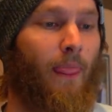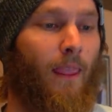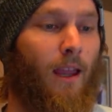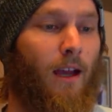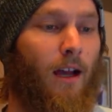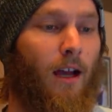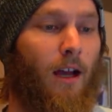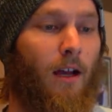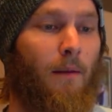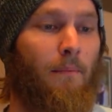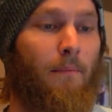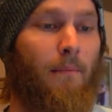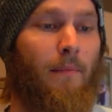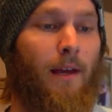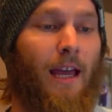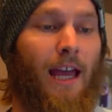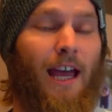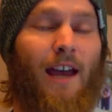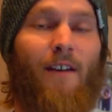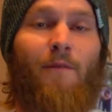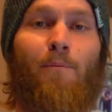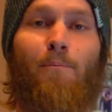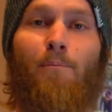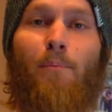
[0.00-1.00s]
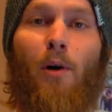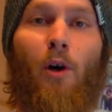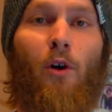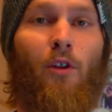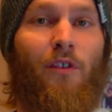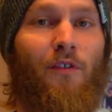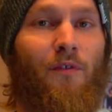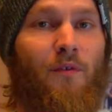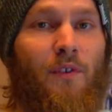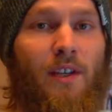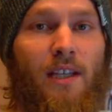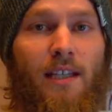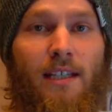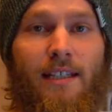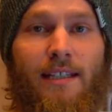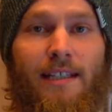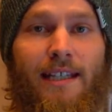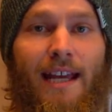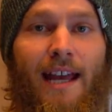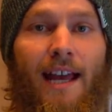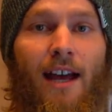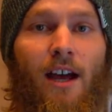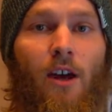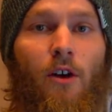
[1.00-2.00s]
Have both feet
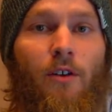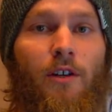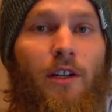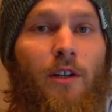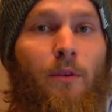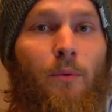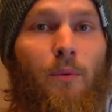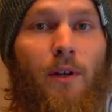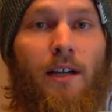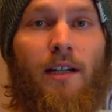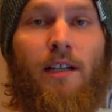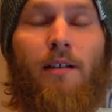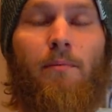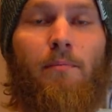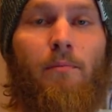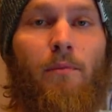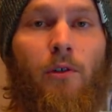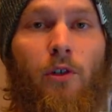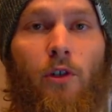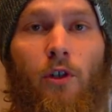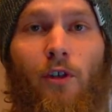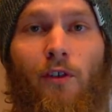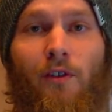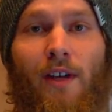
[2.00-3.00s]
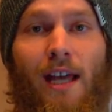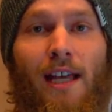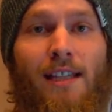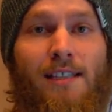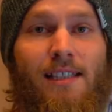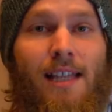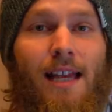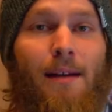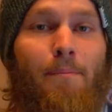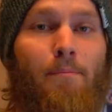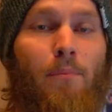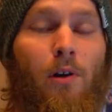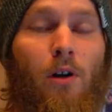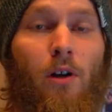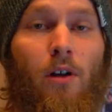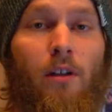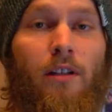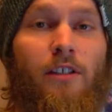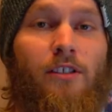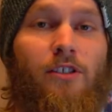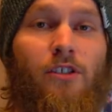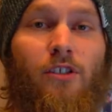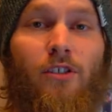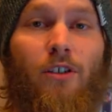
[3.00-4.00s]
down and ready to move as that ball
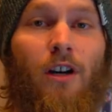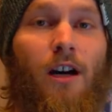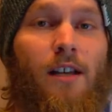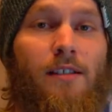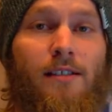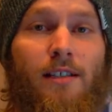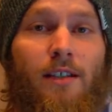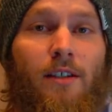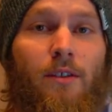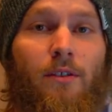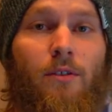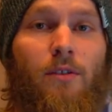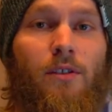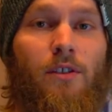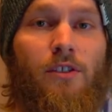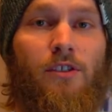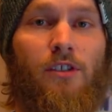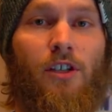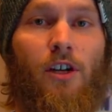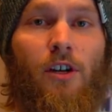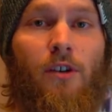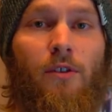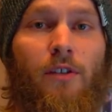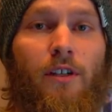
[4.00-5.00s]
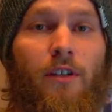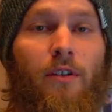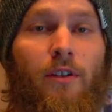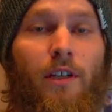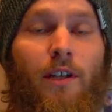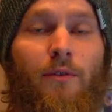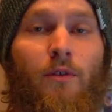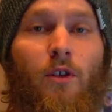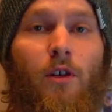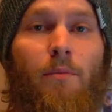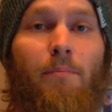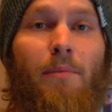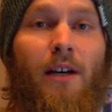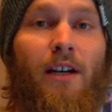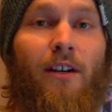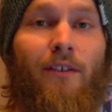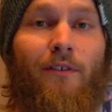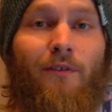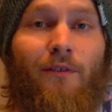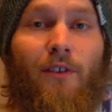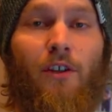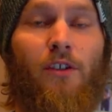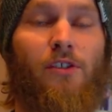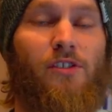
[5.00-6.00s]
is crossing through the zone. It'll give you a better
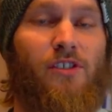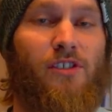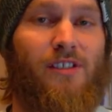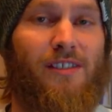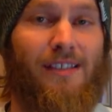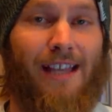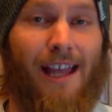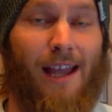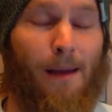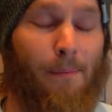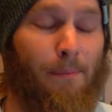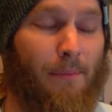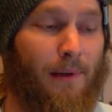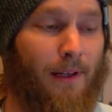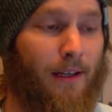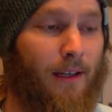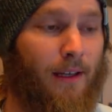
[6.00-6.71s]
first step.